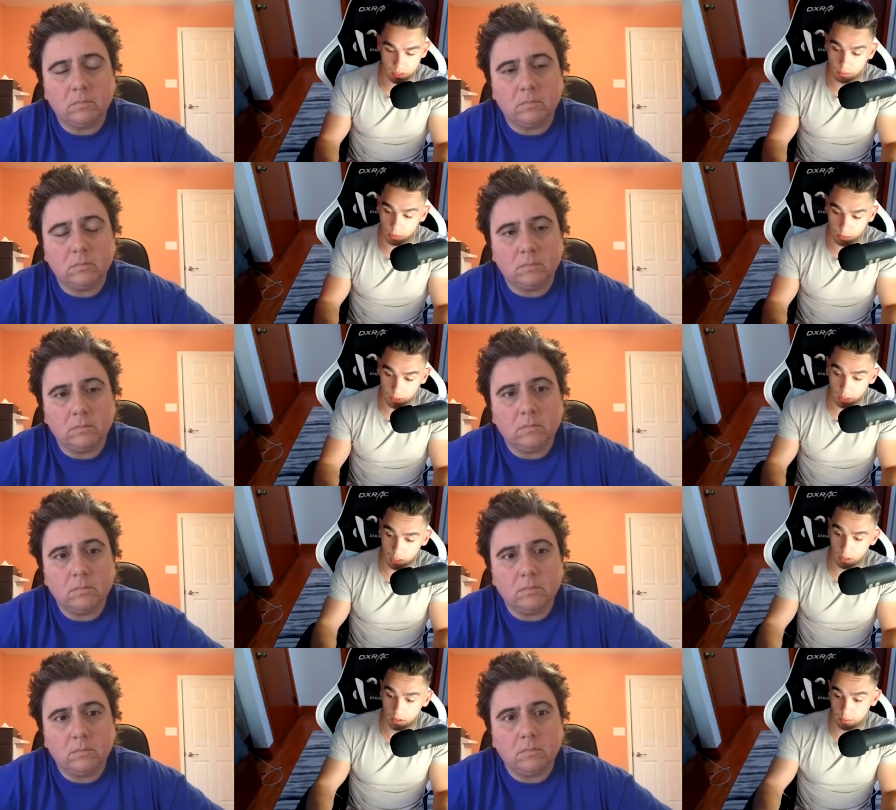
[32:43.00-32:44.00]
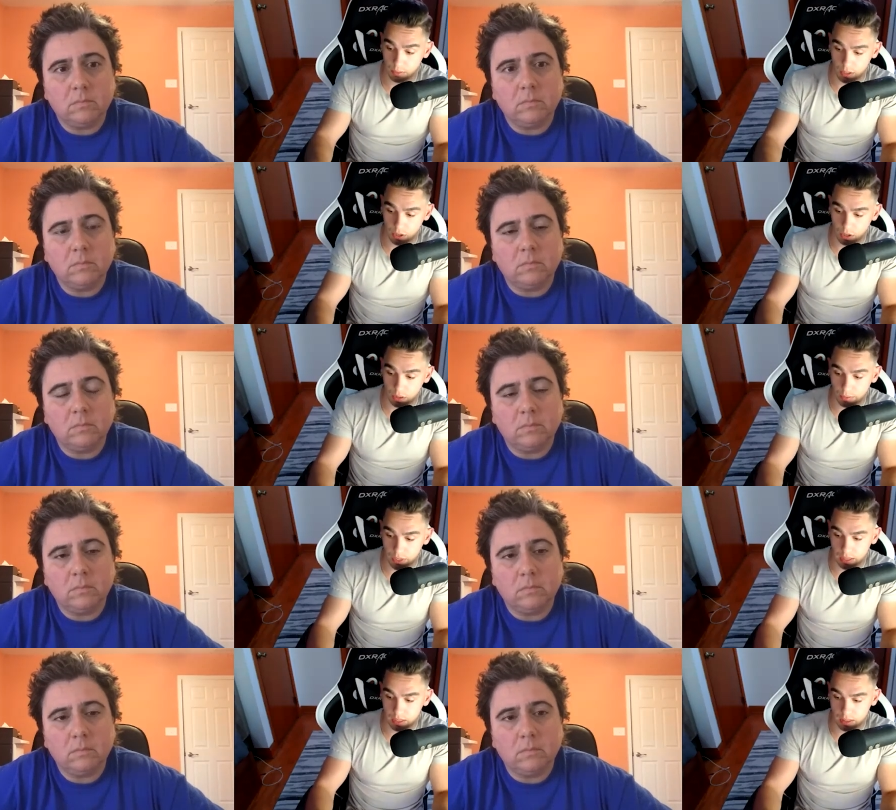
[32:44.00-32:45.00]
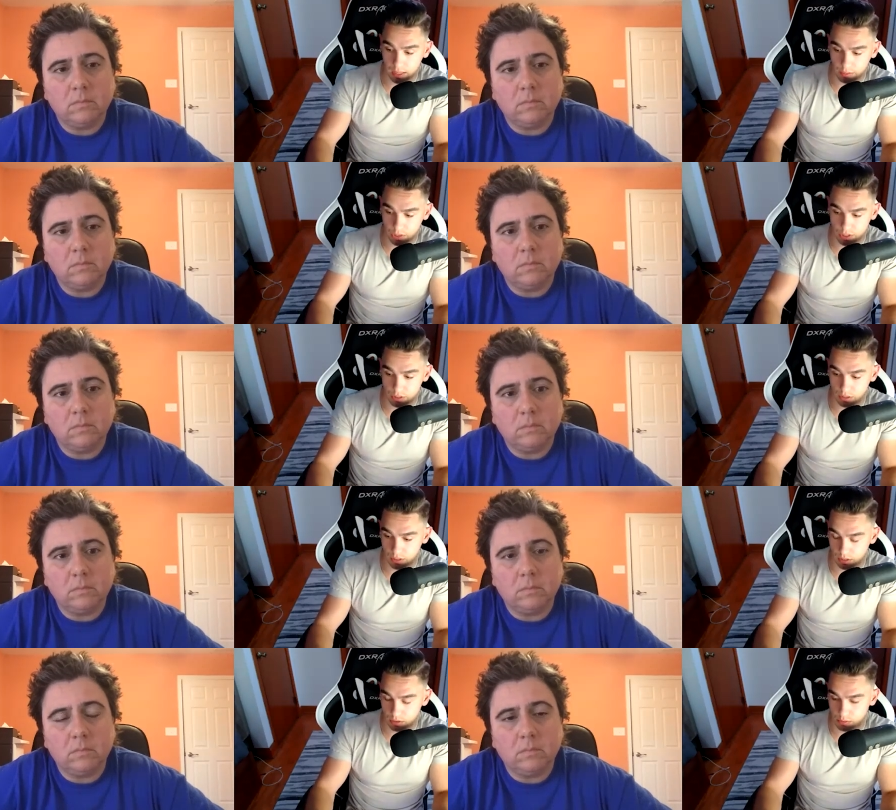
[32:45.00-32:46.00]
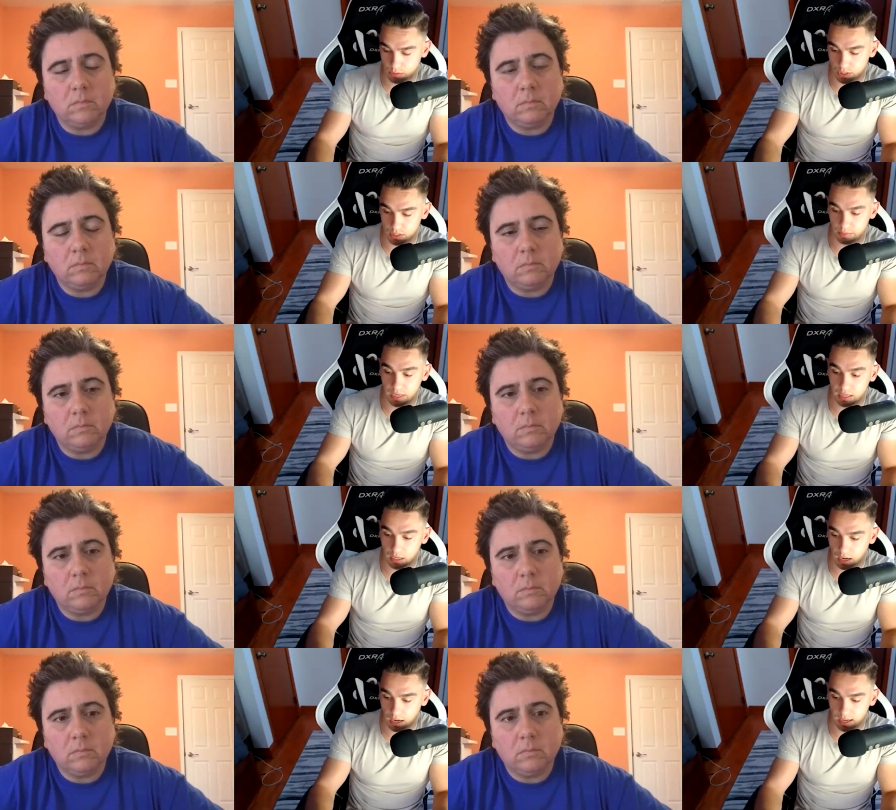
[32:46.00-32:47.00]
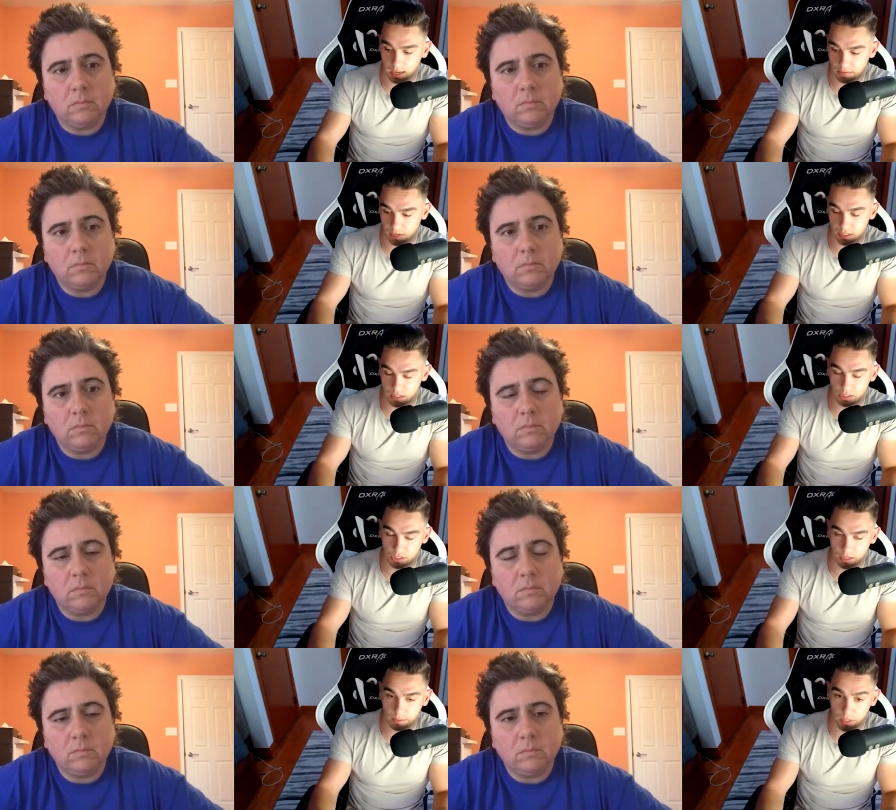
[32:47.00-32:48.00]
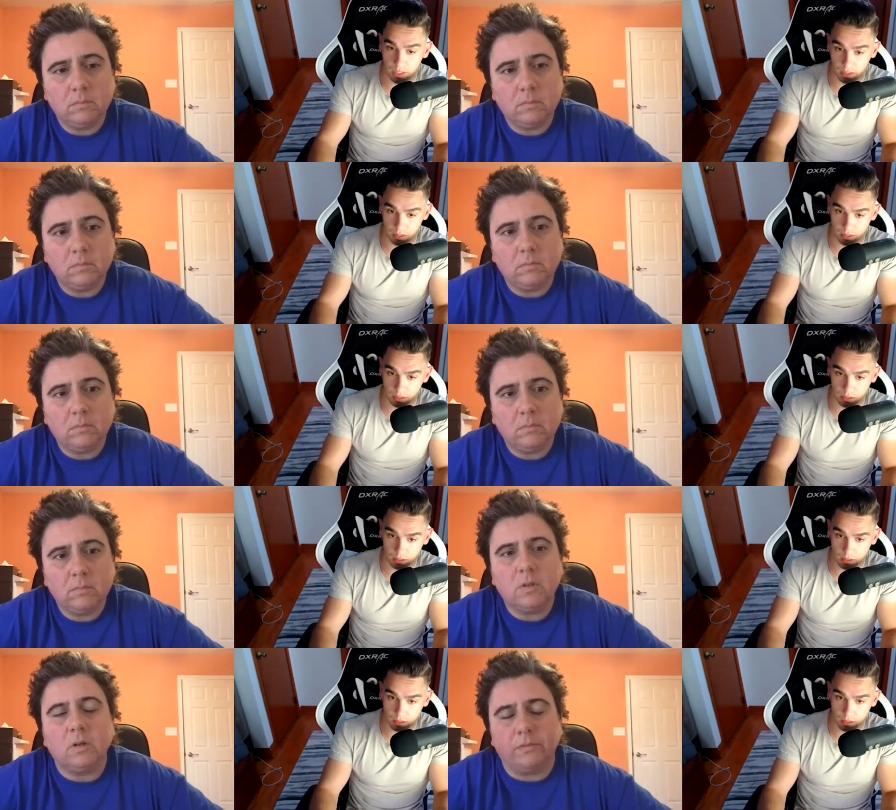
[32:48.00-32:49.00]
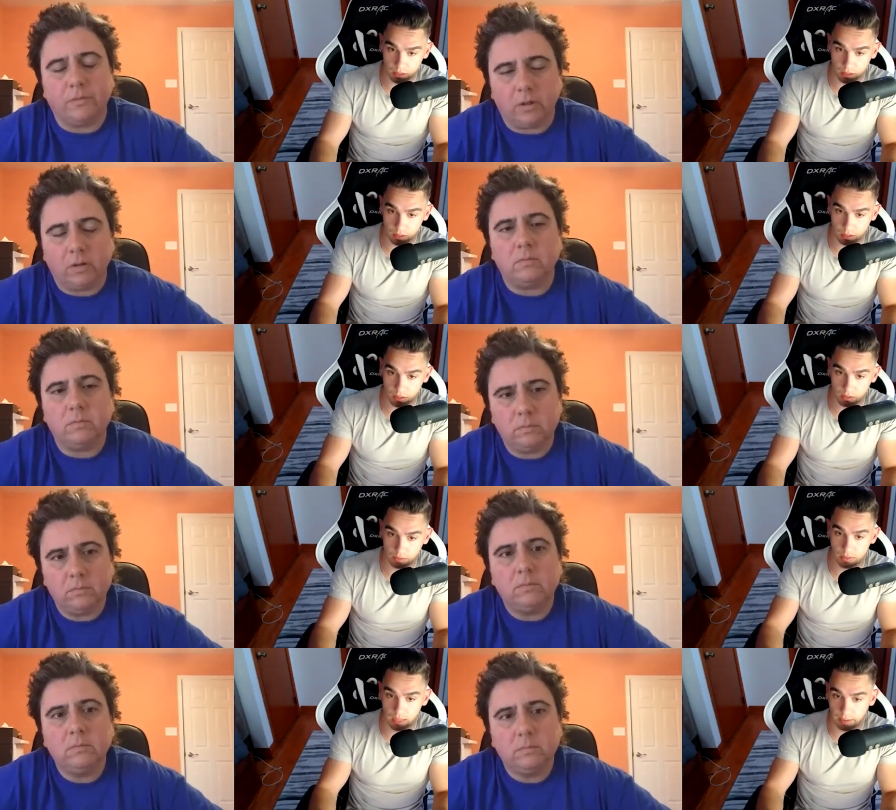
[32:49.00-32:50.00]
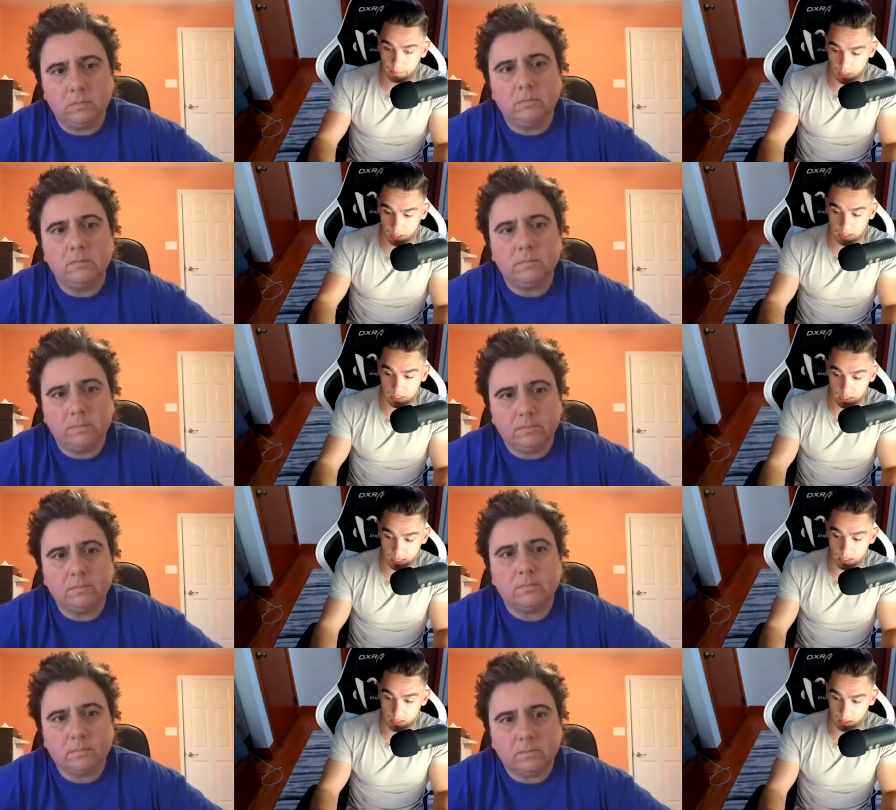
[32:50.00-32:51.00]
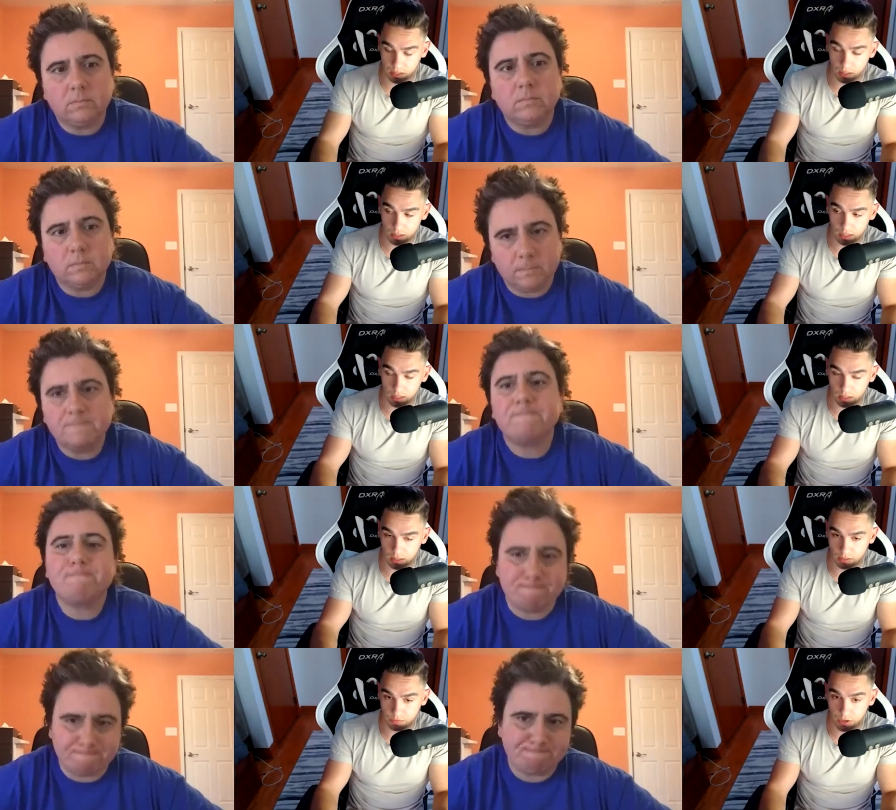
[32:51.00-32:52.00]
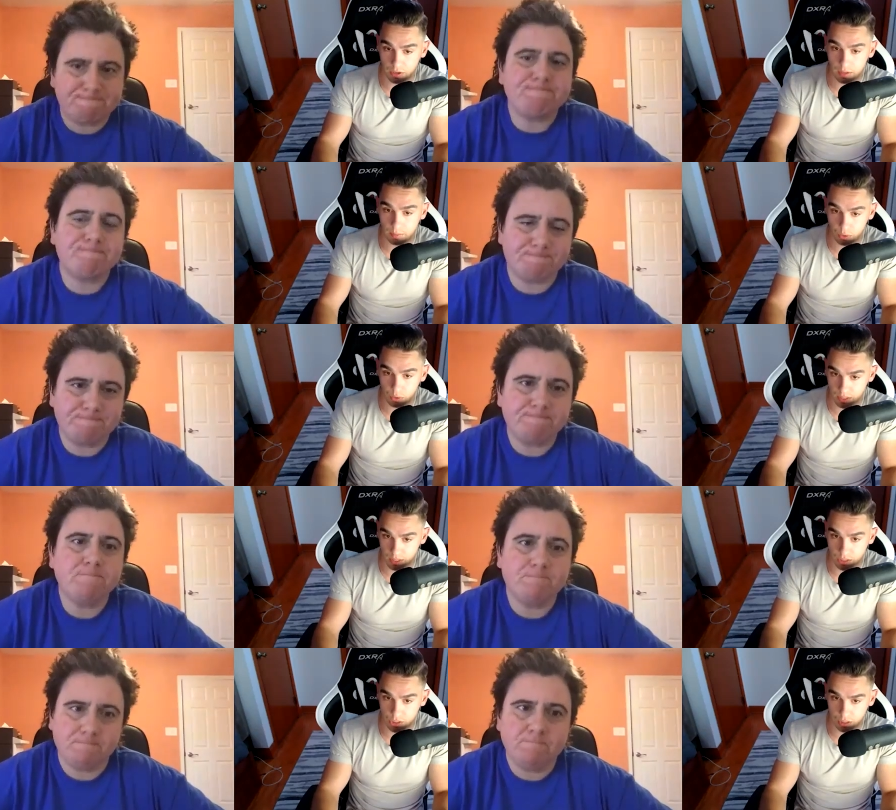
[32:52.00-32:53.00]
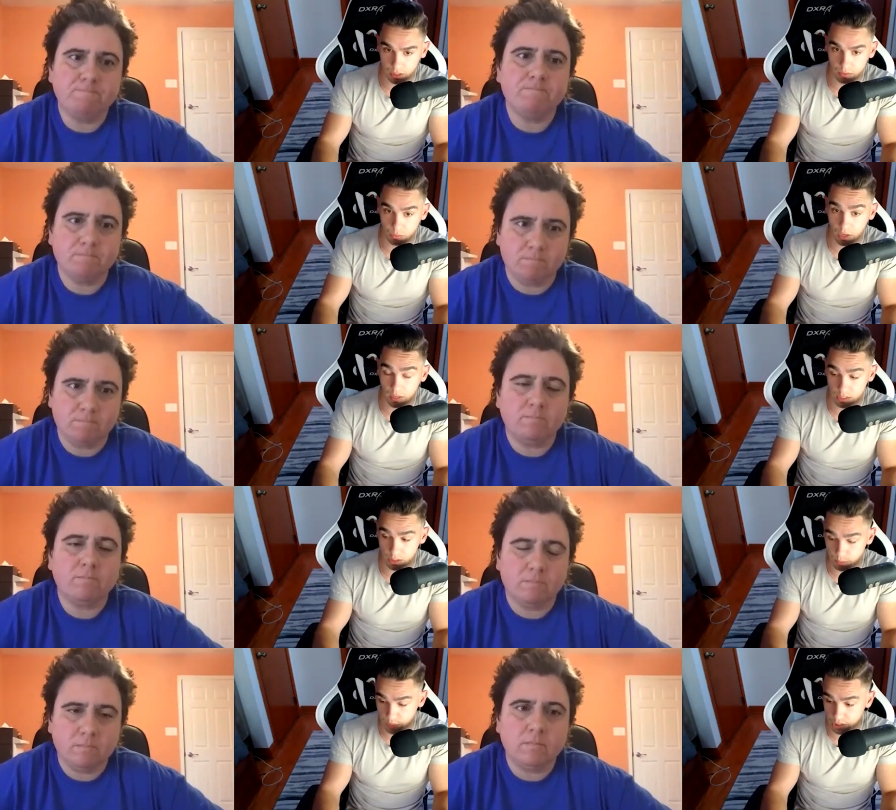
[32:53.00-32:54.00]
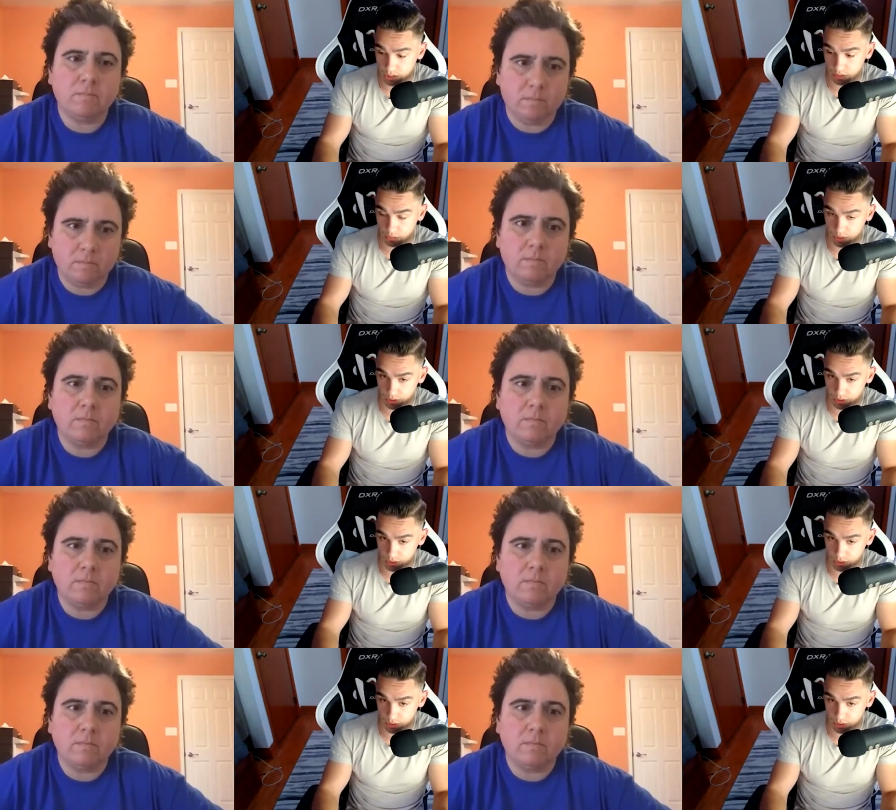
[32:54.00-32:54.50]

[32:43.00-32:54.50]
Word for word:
Speaker 1: at the moment, but all the money that that mach- that those machines make, I have not touched that money.
Speaker 2: Good for you.
Speaker 1: That money stays there. And I think that's very important to touch on, especially when you're